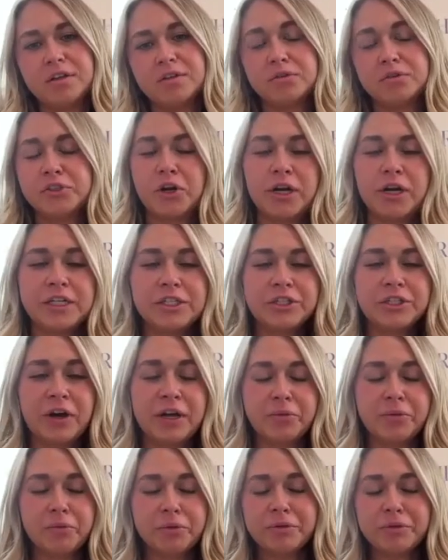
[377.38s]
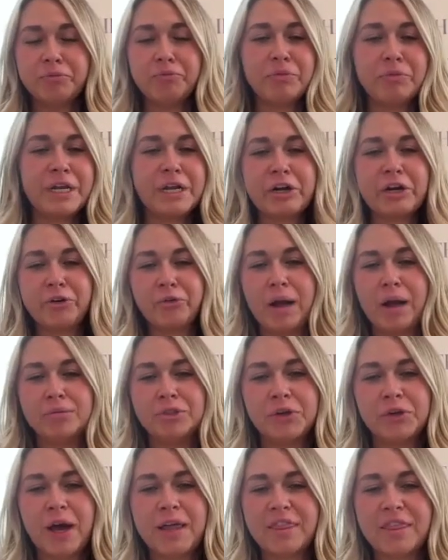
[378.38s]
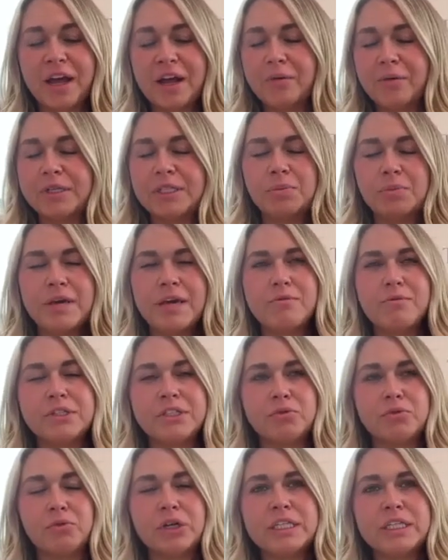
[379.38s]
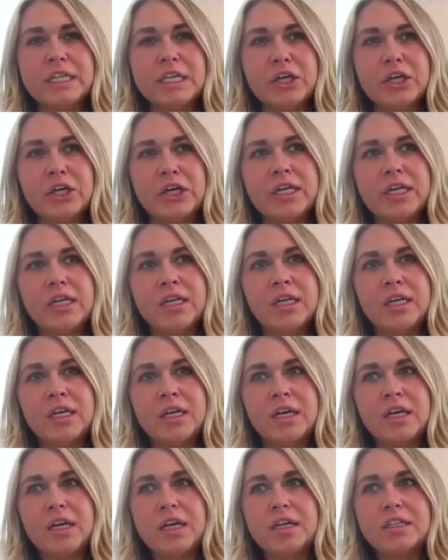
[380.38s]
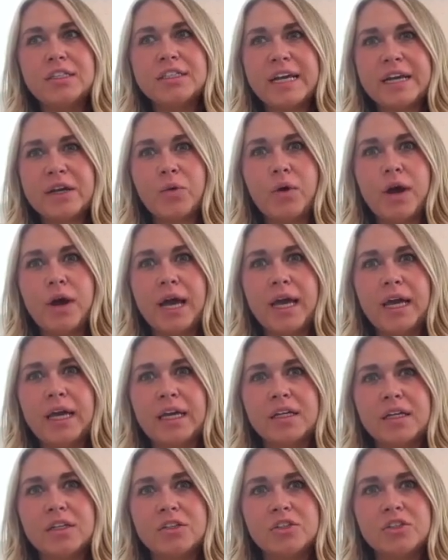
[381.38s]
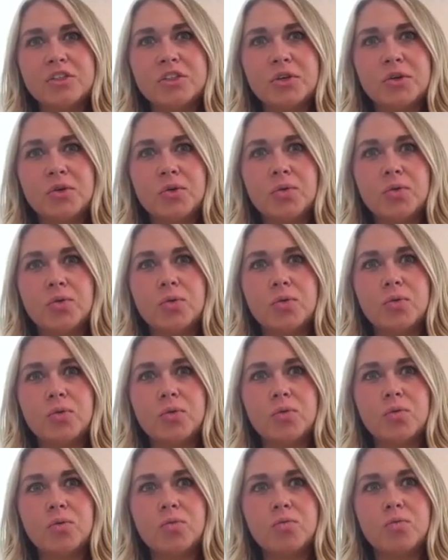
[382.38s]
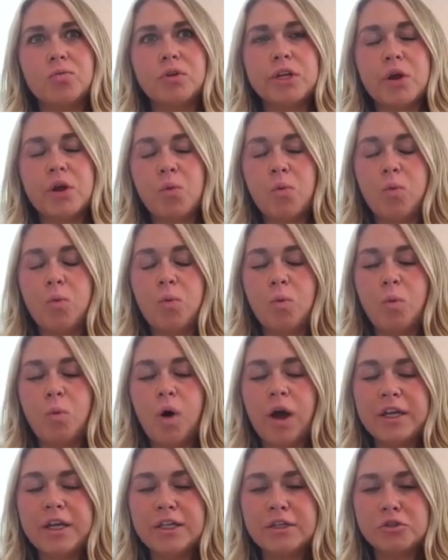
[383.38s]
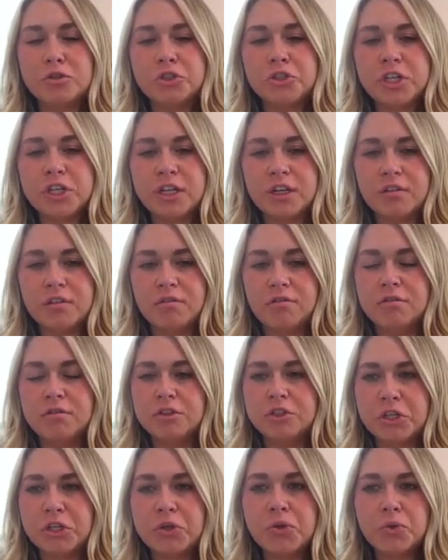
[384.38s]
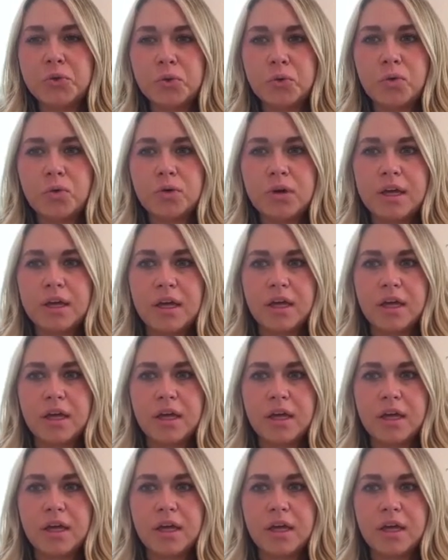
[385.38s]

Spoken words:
sorry, Joe, I don't mean to interrupt you. I thought it was a really good segue to, what you should do,